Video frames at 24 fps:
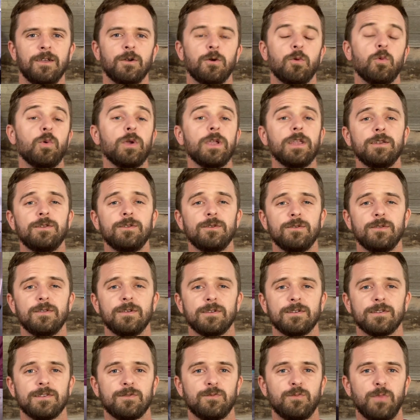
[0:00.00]
We do
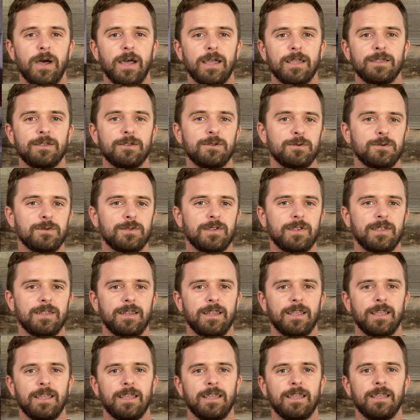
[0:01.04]
this by using
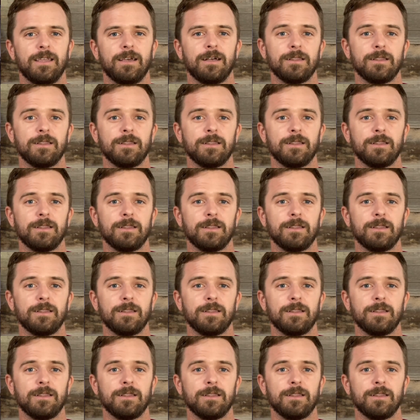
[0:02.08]
an